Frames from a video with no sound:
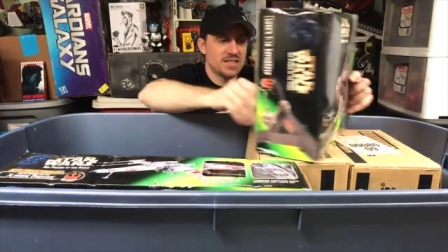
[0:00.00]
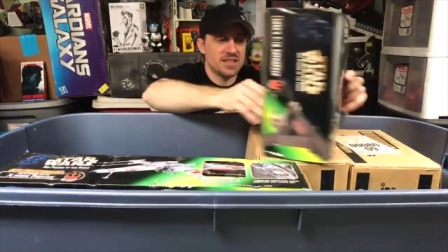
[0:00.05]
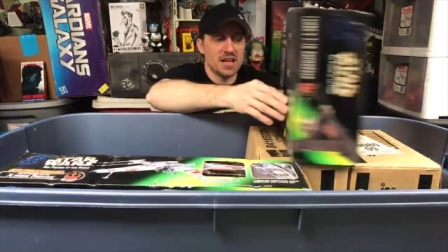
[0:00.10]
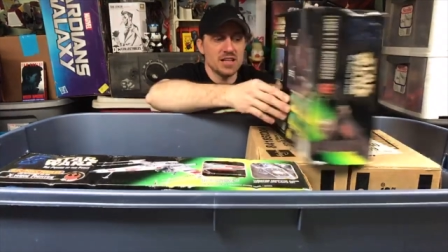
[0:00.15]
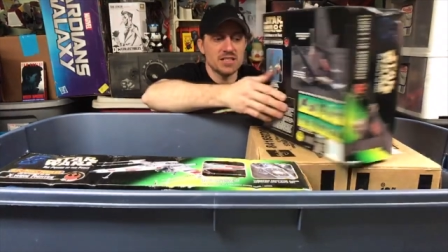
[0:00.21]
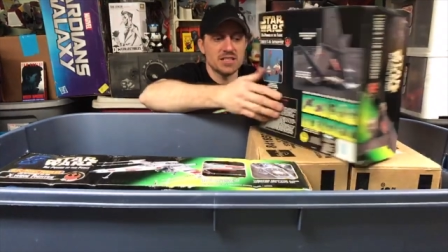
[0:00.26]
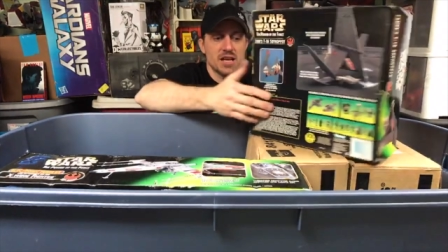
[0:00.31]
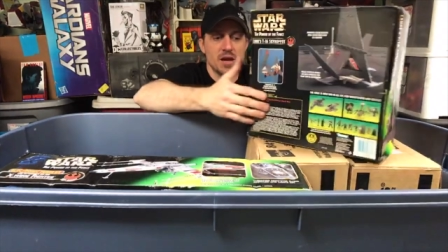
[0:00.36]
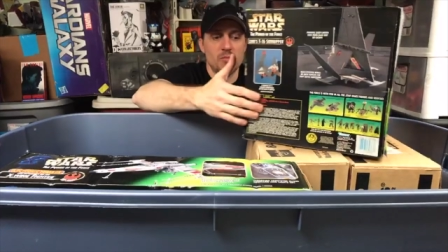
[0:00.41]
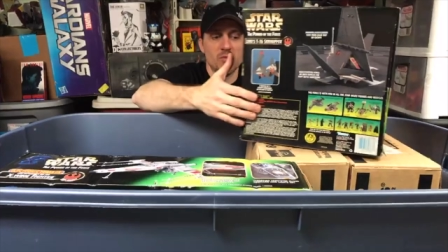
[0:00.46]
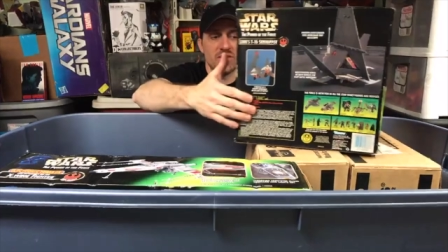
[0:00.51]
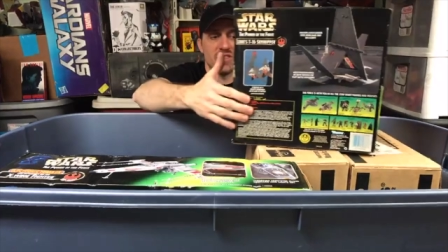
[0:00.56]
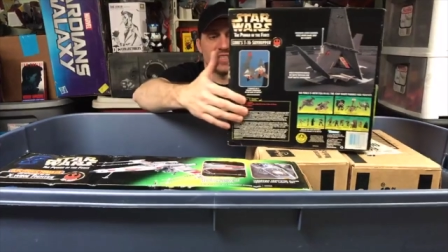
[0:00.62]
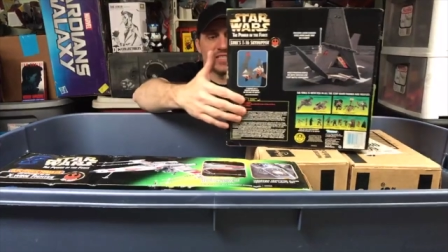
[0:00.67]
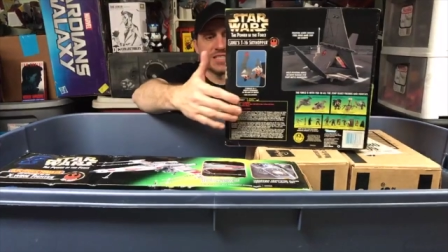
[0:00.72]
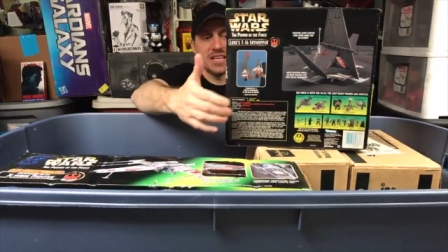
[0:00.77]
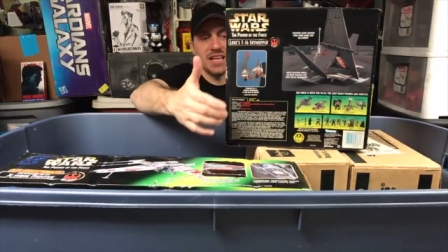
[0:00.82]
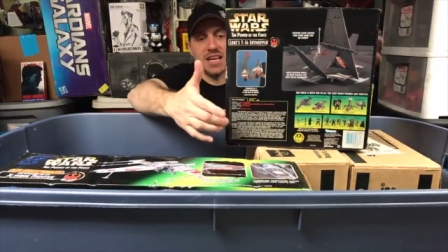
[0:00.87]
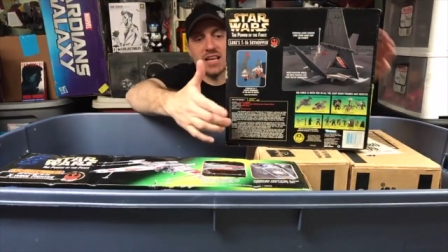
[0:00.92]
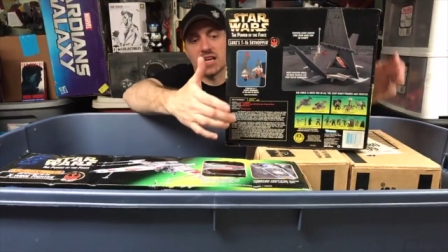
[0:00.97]
does come with, this is
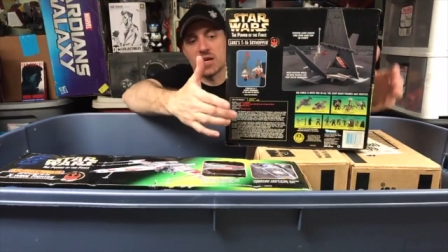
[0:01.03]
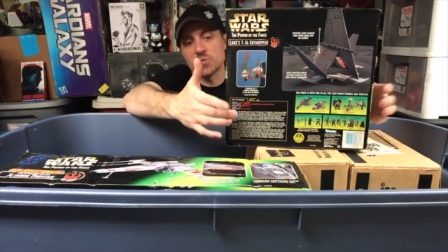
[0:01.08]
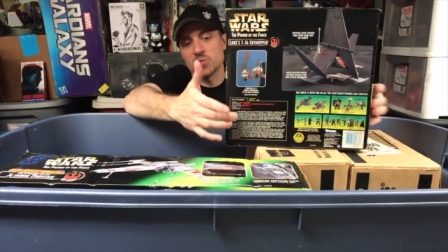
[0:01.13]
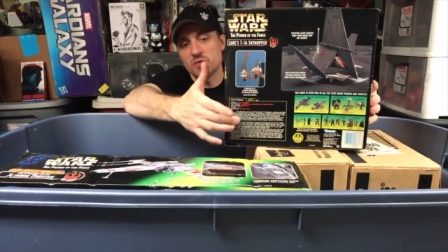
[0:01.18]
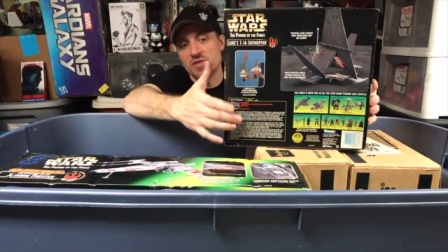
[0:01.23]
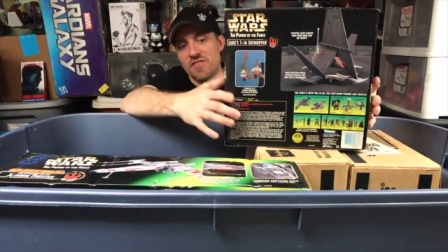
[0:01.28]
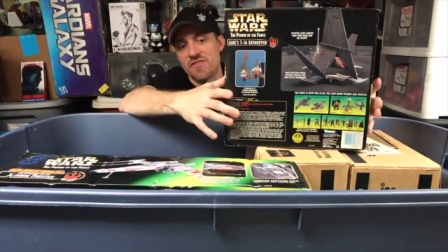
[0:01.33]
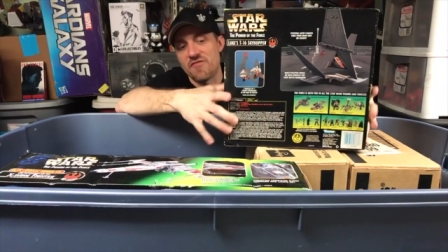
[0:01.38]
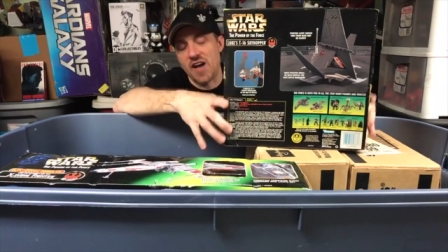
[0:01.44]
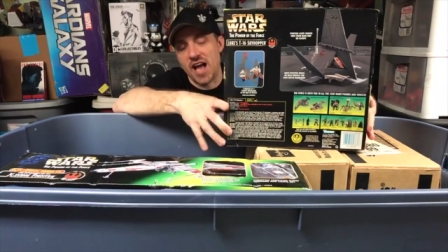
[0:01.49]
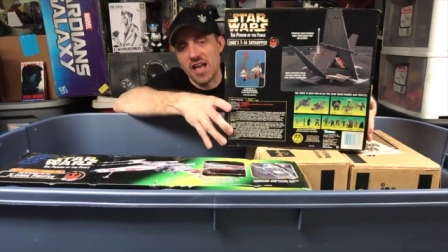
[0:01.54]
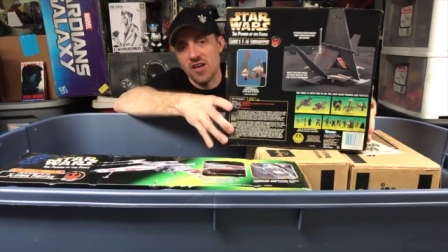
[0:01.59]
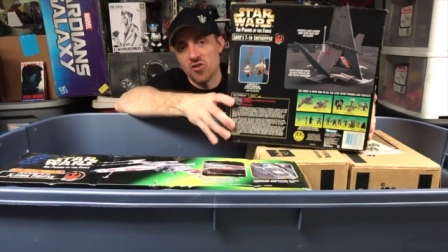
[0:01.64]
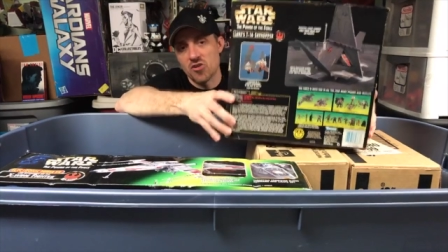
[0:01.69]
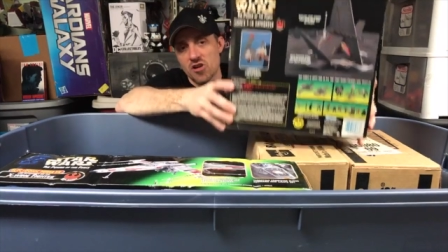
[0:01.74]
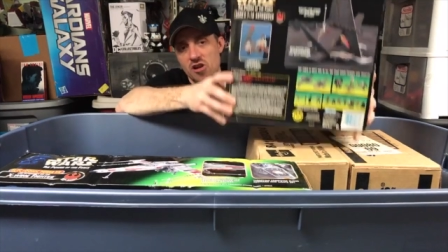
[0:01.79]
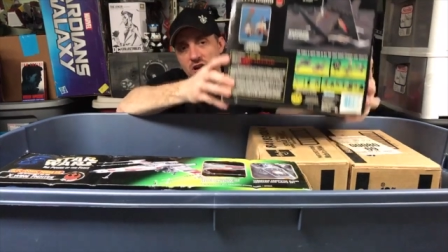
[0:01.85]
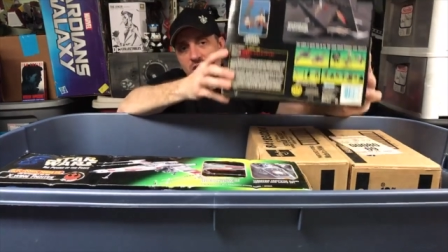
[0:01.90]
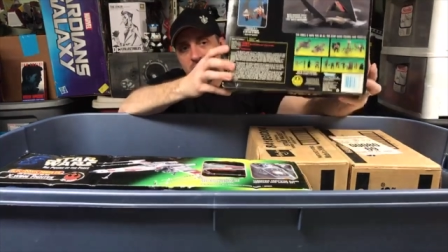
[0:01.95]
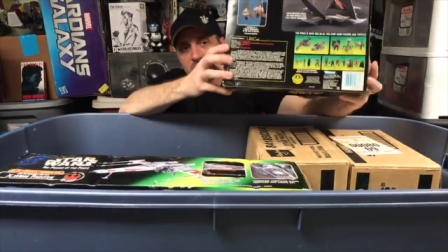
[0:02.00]
neat, it comes with a file
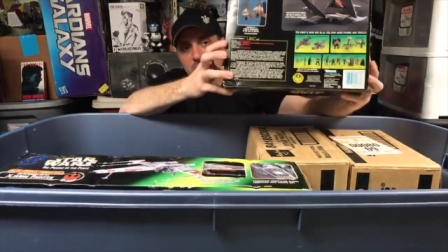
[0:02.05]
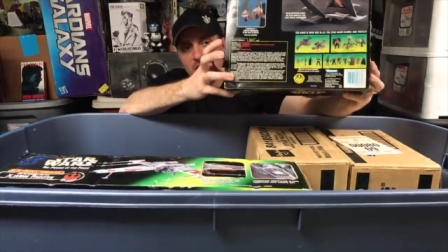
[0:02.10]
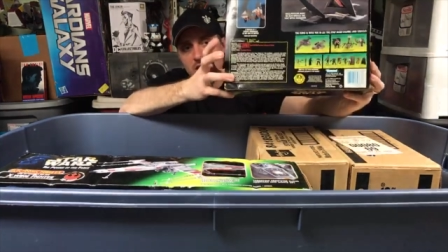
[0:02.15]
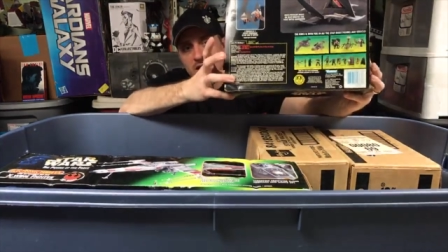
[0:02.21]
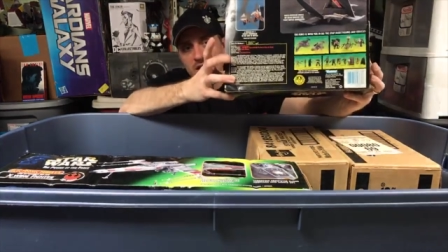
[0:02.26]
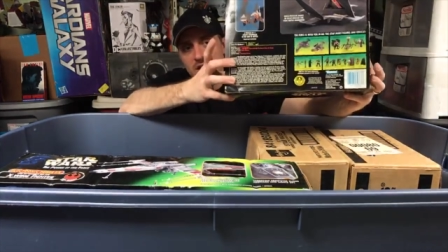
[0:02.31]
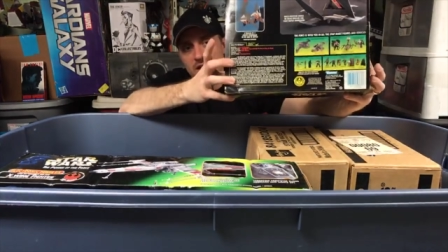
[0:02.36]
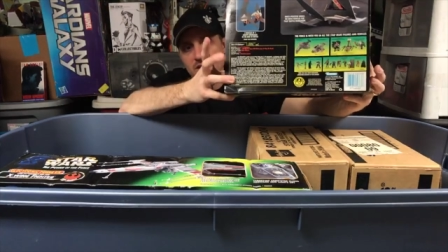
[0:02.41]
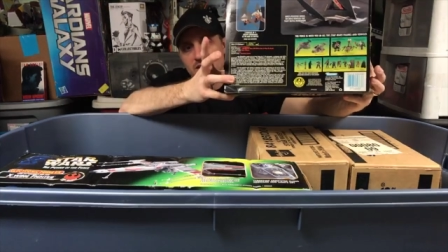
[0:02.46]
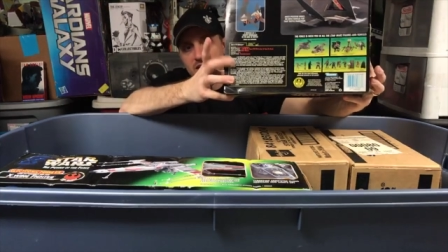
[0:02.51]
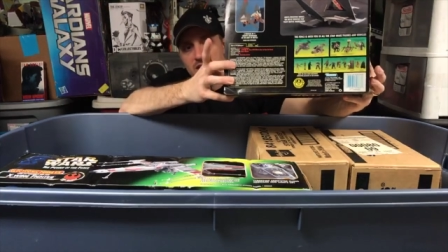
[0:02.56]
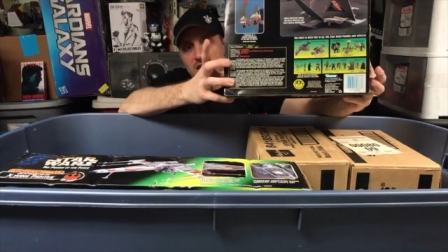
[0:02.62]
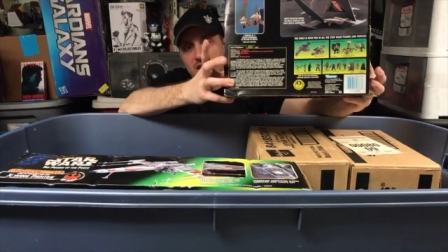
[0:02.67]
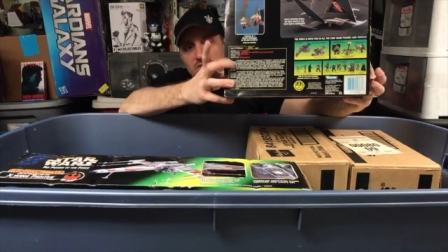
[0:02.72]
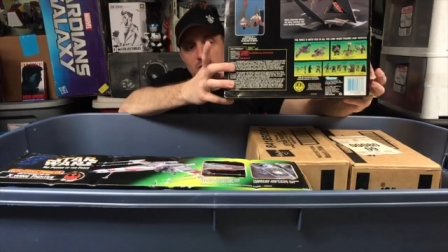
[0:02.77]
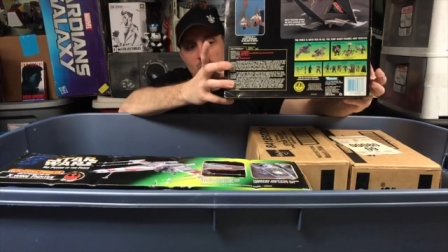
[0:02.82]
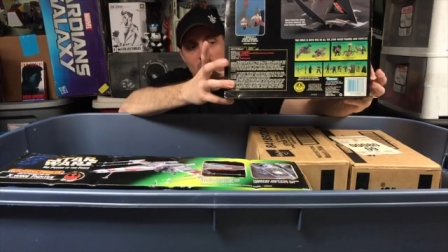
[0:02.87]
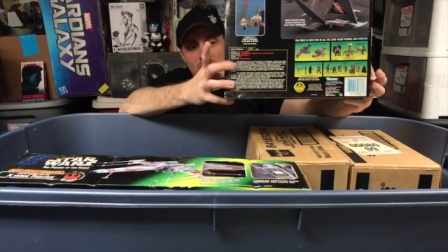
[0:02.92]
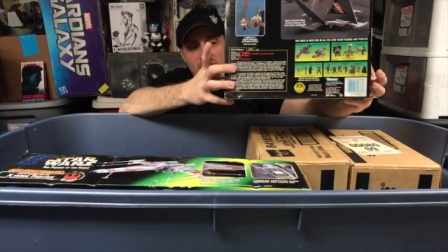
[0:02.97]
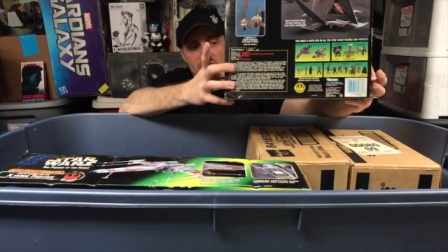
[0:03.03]
card to give
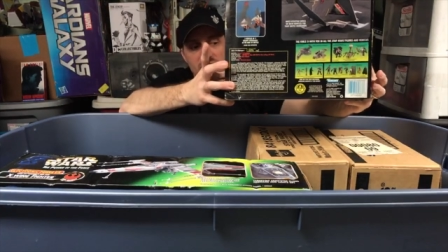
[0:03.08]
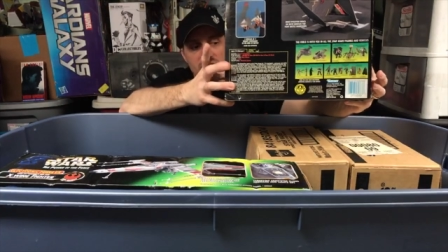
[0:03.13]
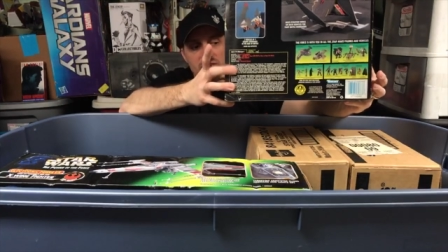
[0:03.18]
you every